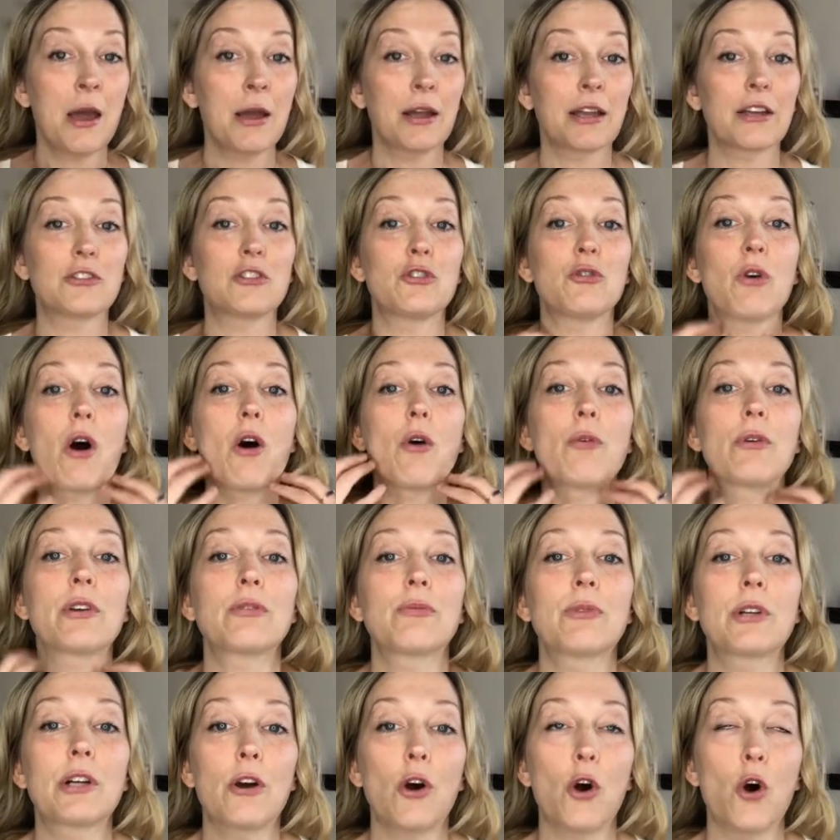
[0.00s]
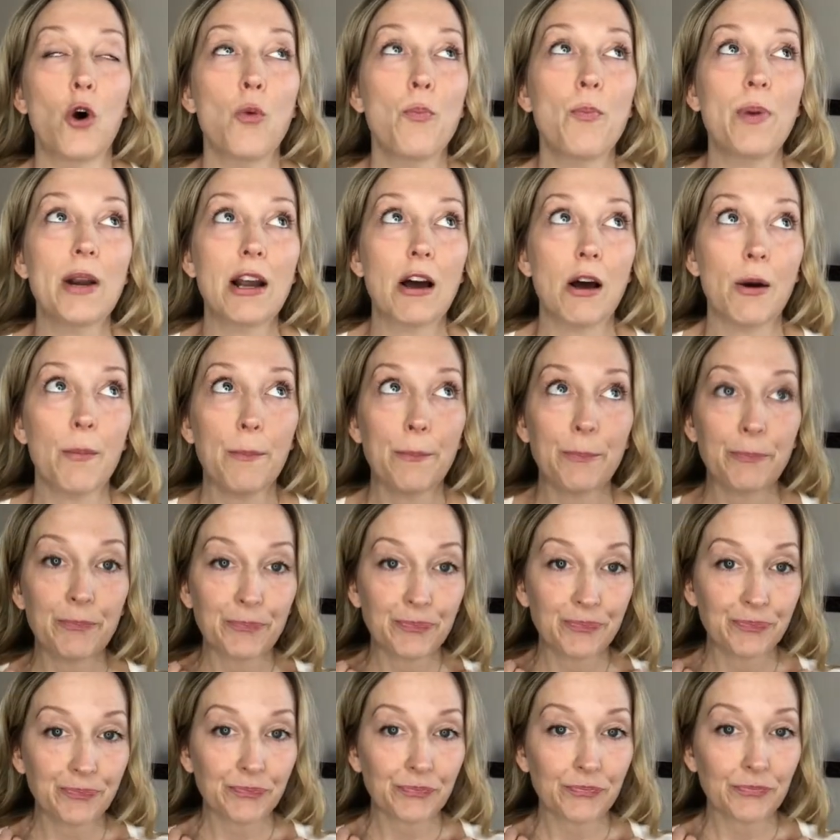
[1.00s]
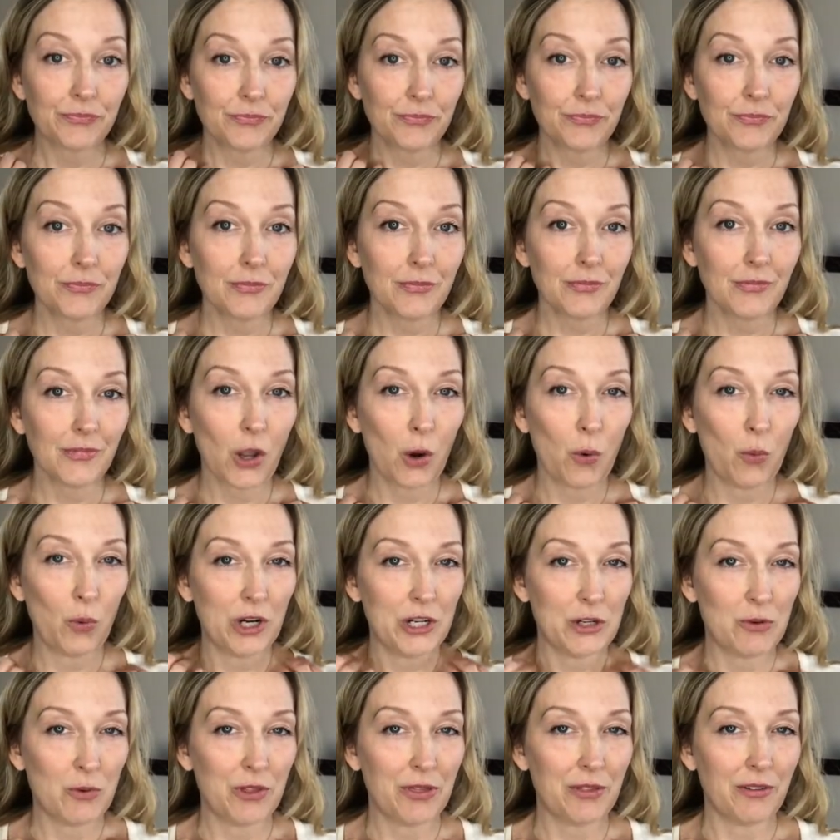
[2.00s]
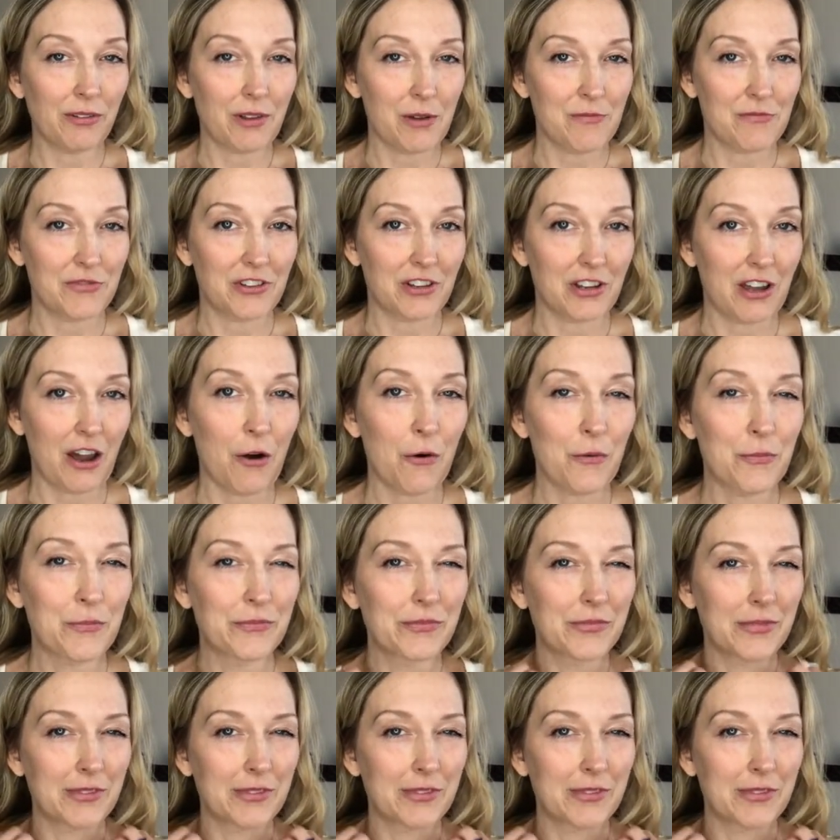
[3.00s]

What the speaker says: because you always want to open up where you want the lymph to go.